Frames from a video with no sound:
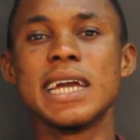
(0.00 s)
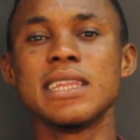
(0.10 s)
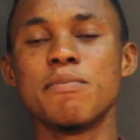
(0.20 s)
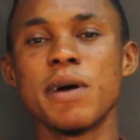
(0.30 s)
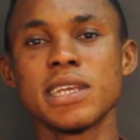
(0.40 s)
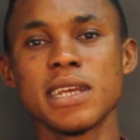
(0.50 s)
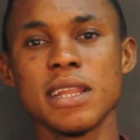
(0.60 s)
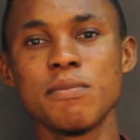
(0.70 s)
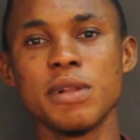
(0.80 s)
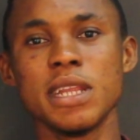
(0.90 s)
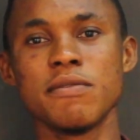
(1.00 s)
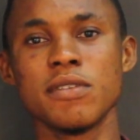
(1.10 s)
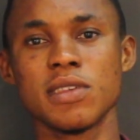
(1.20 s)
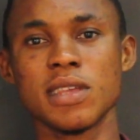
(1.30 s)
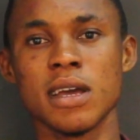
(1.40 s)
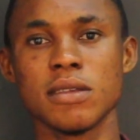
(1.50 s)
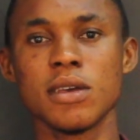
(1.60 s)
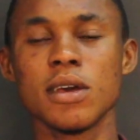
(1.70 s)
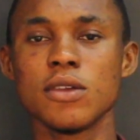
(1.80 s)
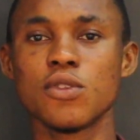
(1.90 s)
and they partially believe in
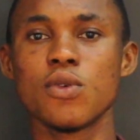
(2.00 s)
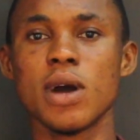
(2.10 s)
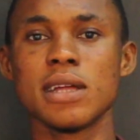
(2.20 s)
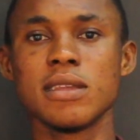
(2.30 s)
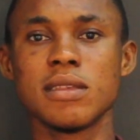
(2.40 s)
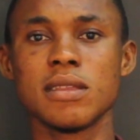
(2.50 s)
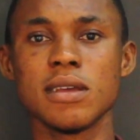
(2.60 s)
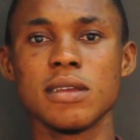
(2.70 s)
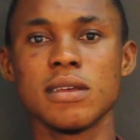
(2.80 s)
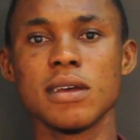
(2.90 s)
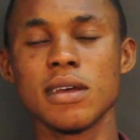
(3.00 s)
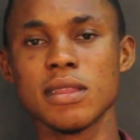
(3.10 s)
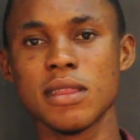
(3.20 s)
science. So at this stage,